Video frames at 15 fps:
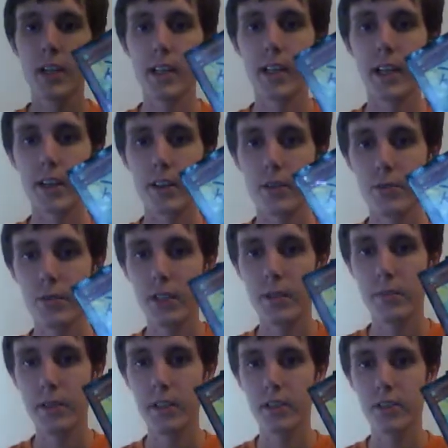Got 3
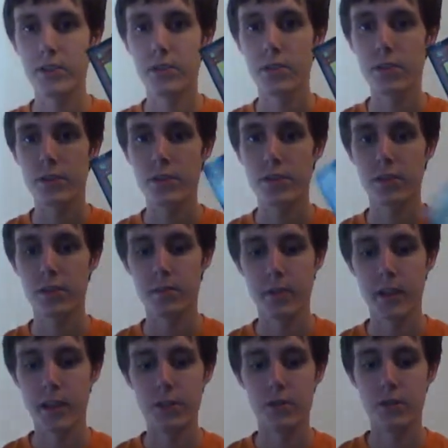Beadless Soldiers, the
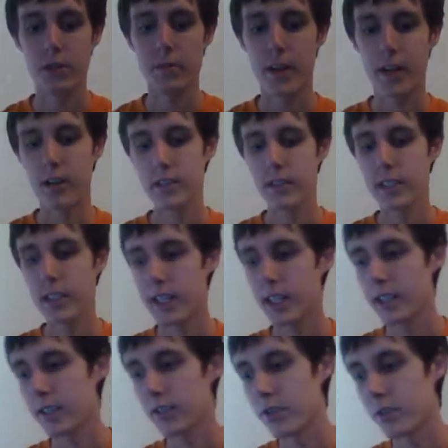main draw power in the
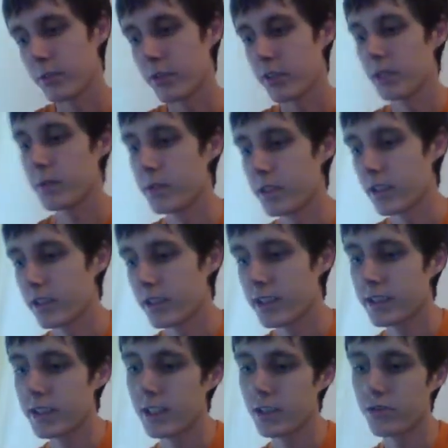deck. Tribute him and another
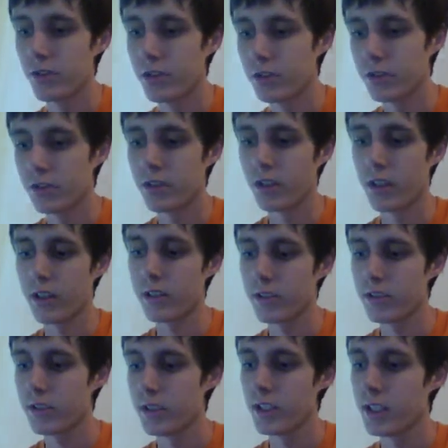insect, draw 2
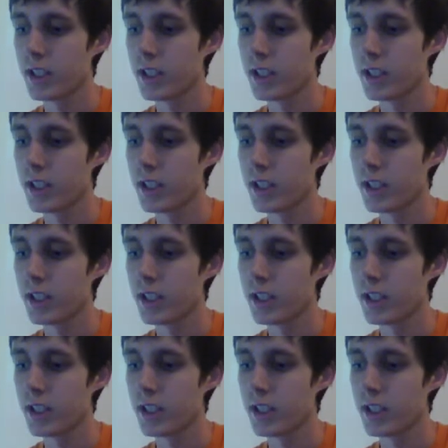cards.